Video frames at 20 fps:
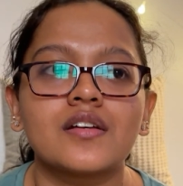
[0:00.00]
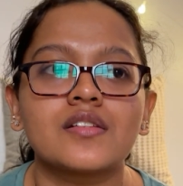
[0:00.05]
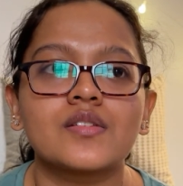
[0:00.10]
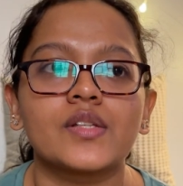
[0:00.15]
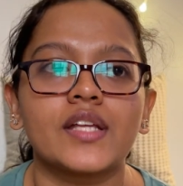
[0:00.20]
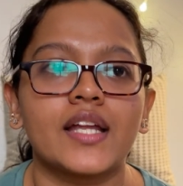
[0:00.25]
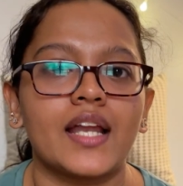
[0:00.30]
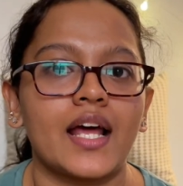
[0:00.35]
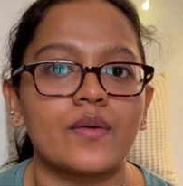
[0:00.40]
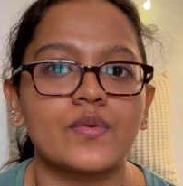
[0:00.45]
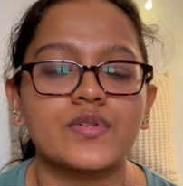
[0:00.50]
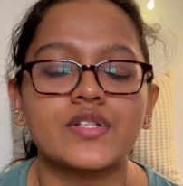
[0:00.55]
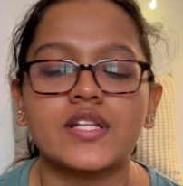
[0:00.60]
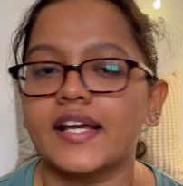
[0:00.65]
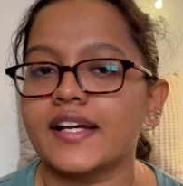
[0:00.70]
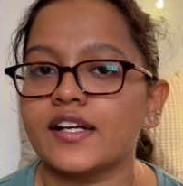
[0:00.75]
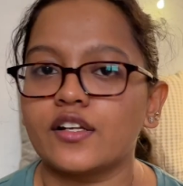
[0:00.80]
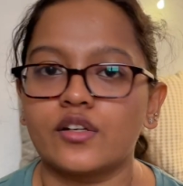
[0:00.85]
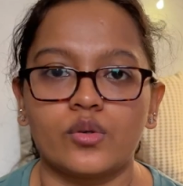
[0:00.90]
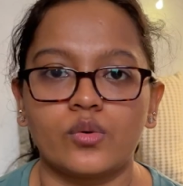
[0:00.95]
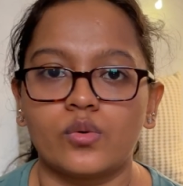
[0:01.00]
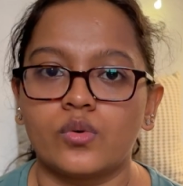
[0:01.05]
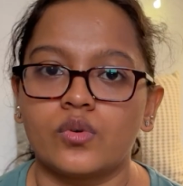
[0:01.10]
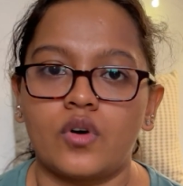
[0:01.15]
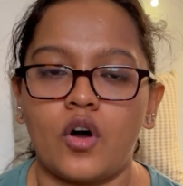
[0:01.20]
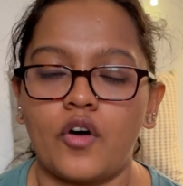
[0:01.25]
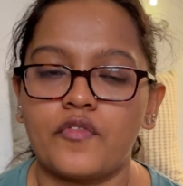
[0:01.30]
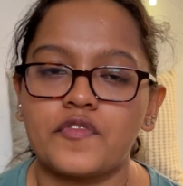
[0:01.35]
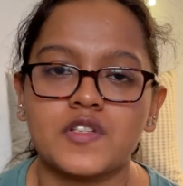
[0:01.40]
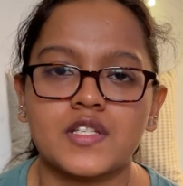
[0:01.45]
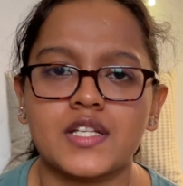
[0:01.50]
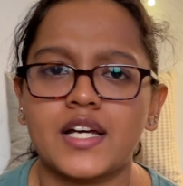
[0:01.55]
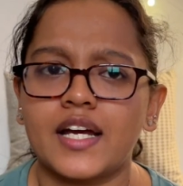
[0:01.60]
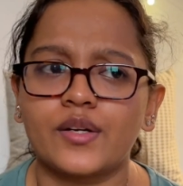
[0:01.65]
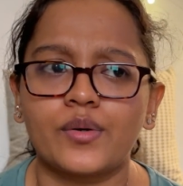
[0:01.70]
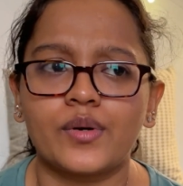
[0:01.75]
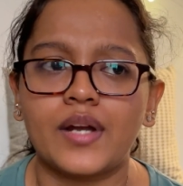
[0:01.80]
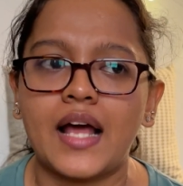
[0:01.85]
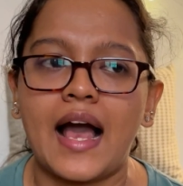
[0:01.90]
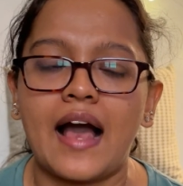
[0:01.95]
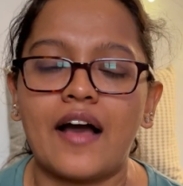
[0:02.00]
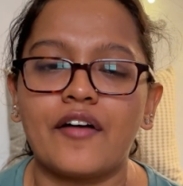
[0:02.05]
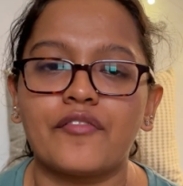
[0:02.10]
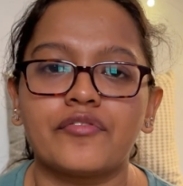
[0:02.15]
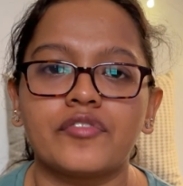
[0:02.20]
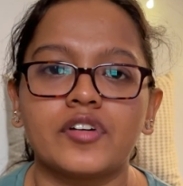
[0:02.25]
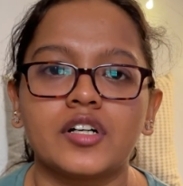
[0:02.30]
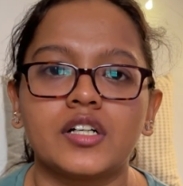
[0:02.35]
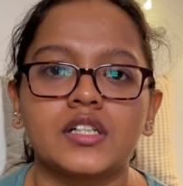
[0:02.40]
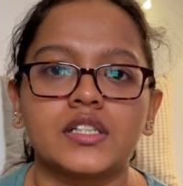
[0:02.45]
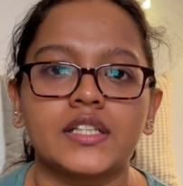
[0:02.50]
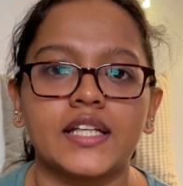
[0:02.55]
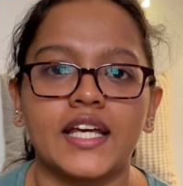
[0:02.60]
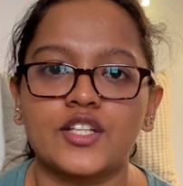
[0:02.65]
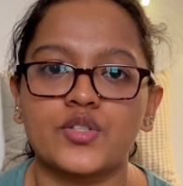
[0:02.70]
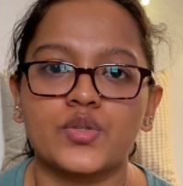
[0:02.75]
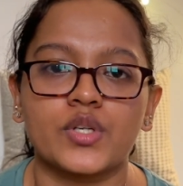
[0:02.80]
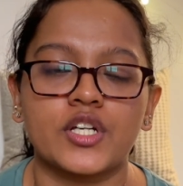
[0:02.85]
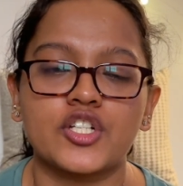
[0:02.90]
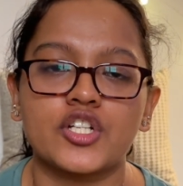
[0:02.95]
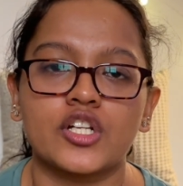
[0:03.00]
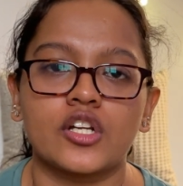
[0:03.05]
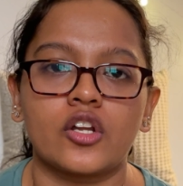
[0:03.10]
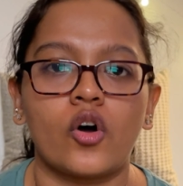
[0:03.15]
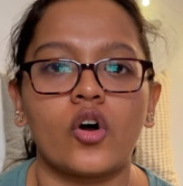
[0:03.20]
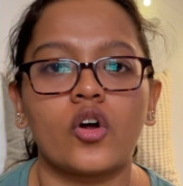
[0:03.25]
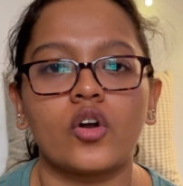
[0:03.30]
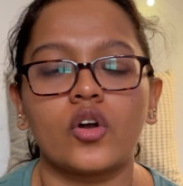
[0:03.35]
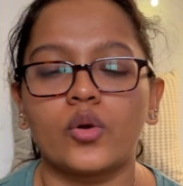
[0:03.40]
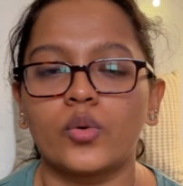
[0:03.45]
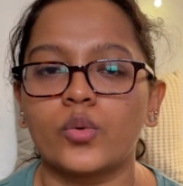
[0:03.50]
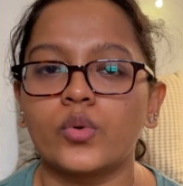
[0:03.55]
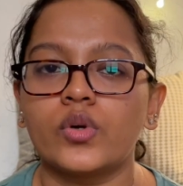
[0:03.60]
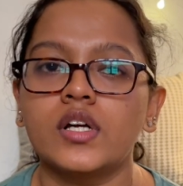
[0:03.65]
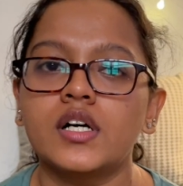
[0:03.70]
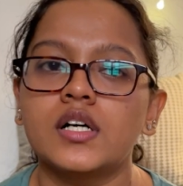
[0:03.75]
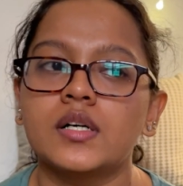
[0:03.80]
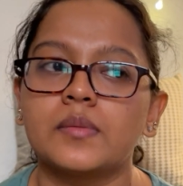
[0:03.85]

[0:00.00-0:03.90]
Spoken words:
So then I was like, no officer, I don't have the education loan.